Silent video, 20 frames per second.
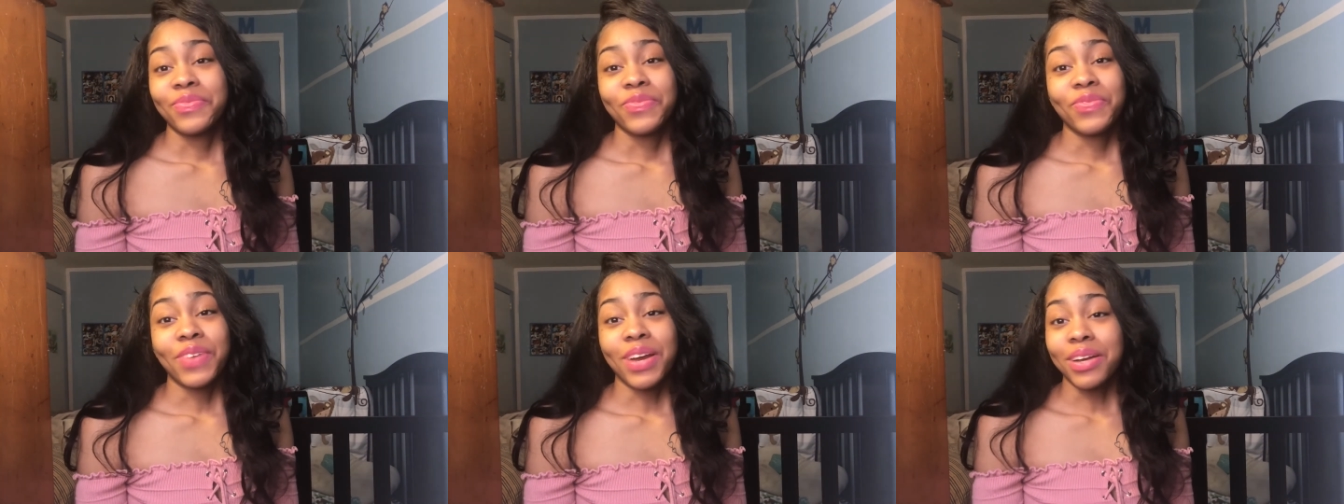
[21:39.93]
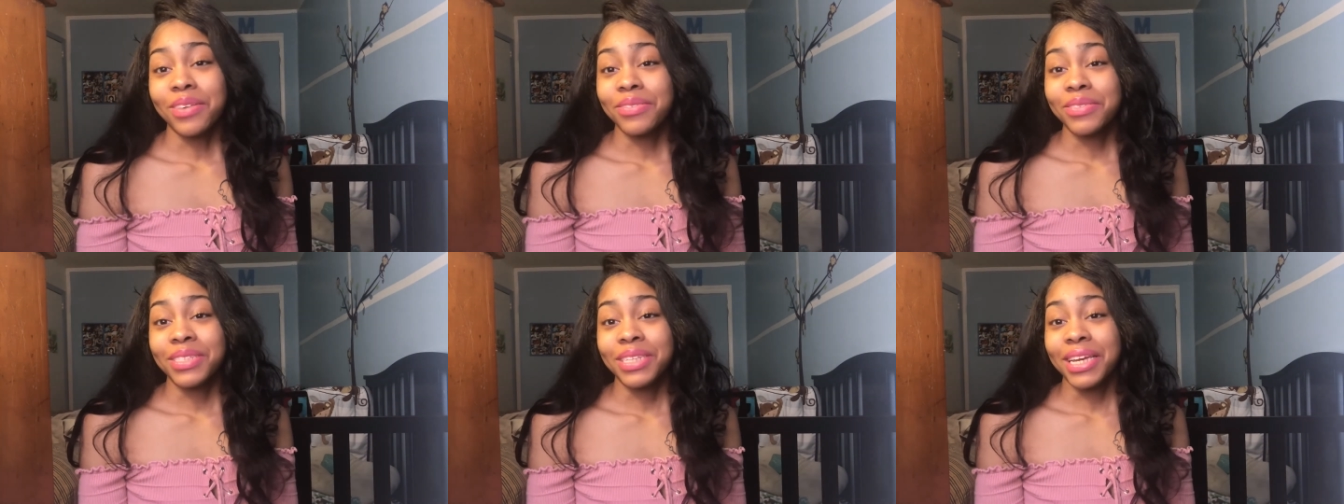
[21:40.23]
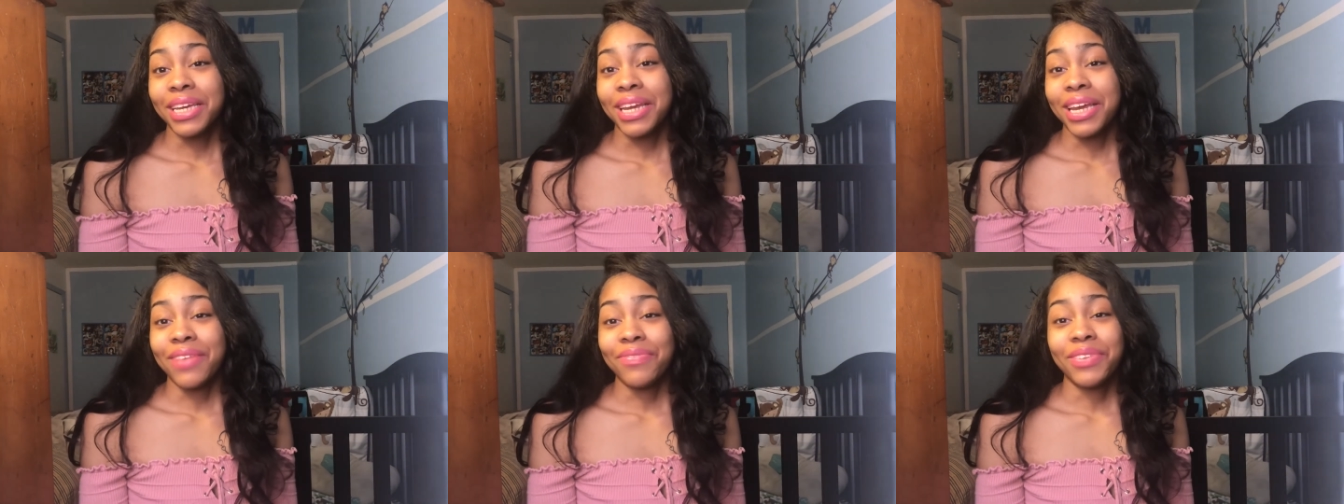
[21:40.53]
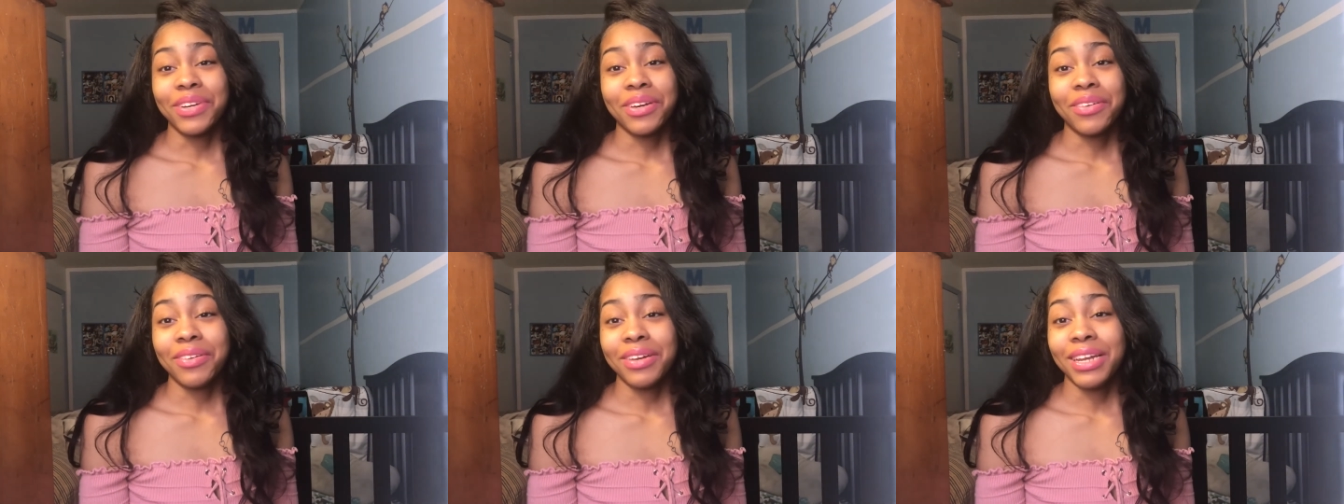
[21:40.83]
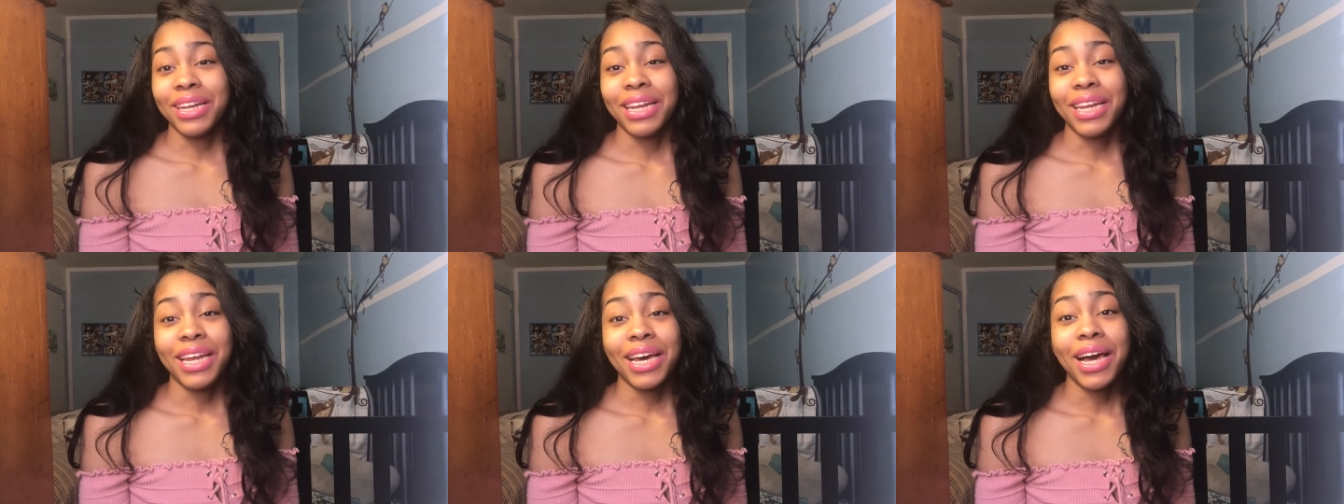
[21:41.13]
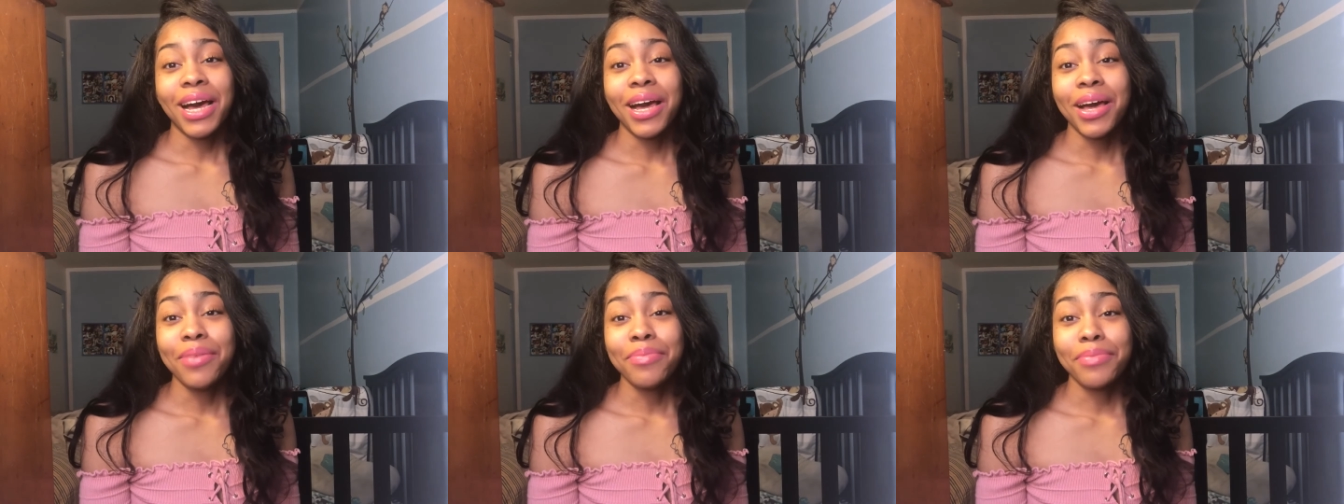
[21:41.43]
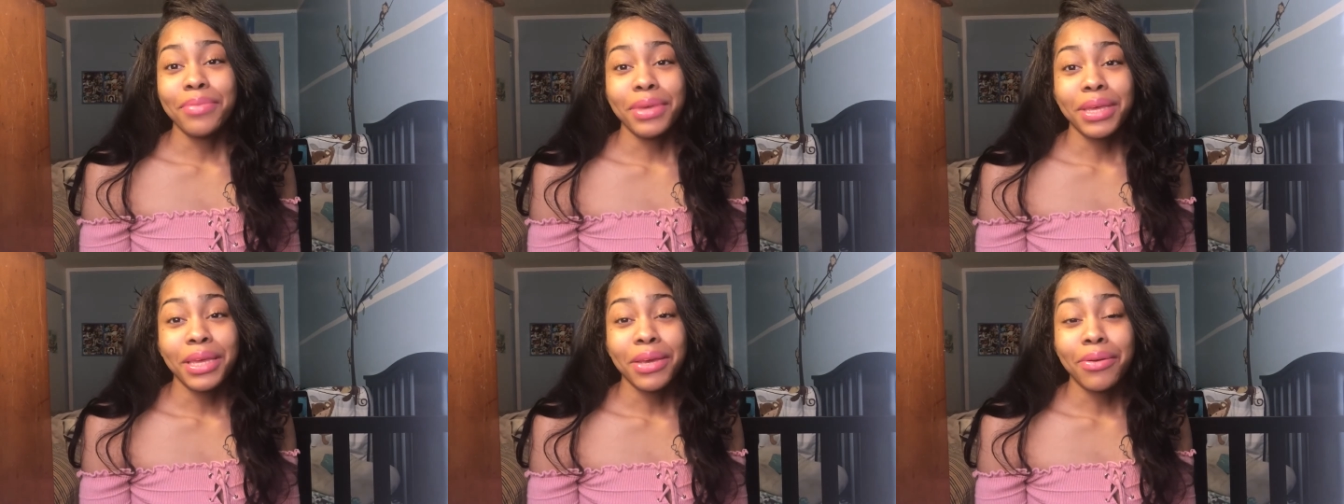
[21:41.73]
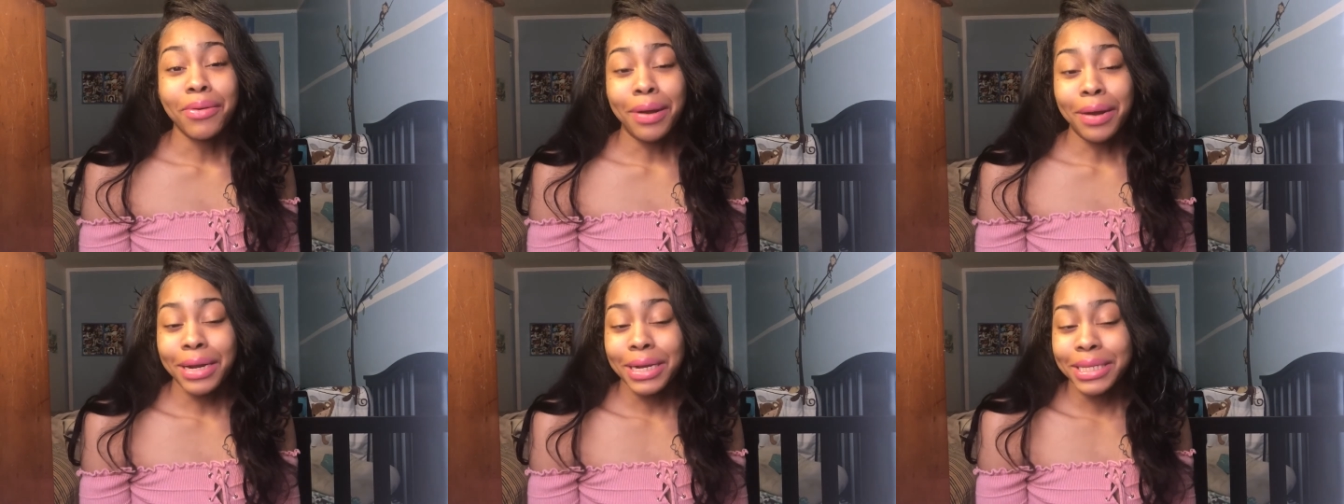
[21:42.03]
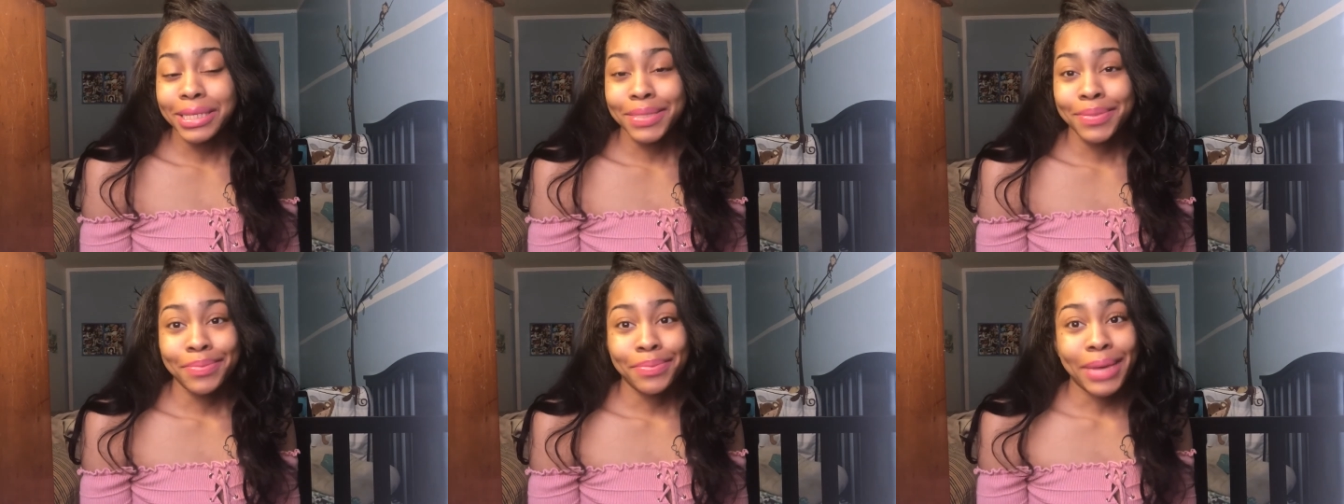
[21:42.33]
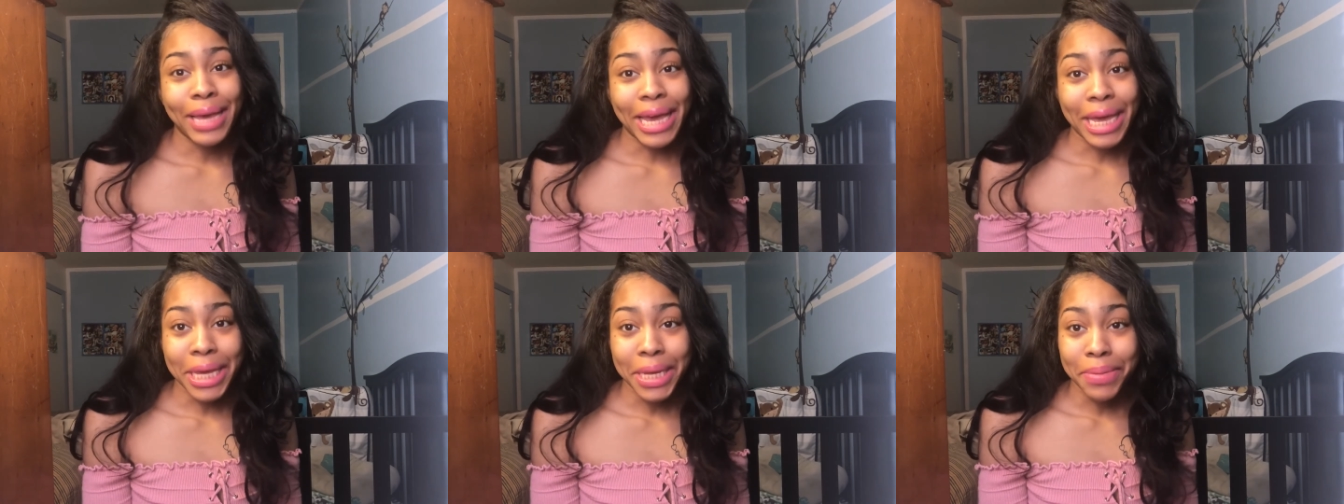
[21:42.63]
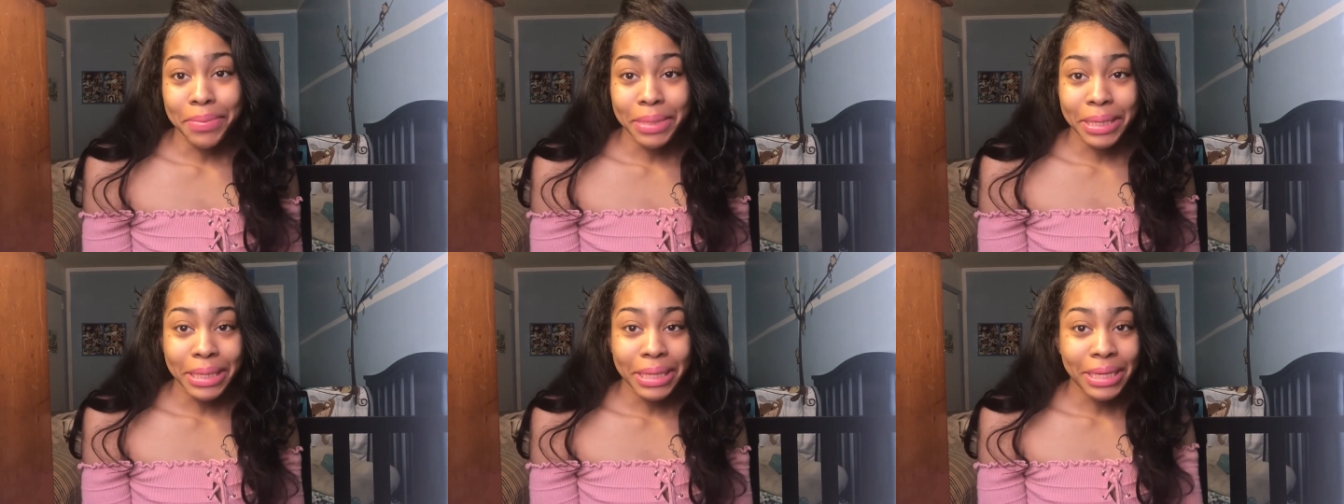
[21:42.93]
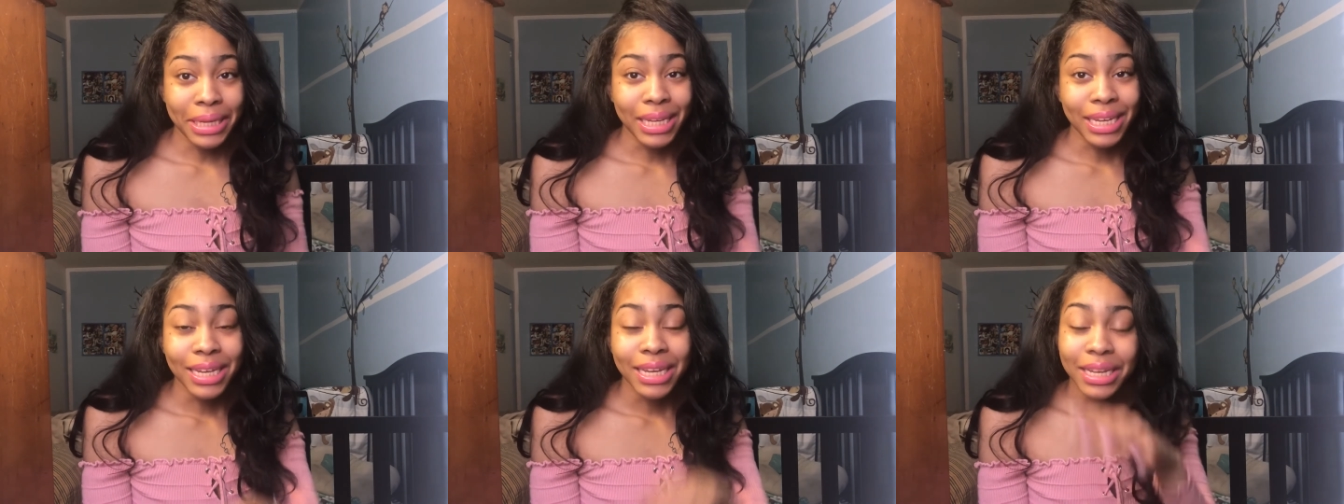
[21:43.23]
Freckles ain't ever gonna love me or this baby.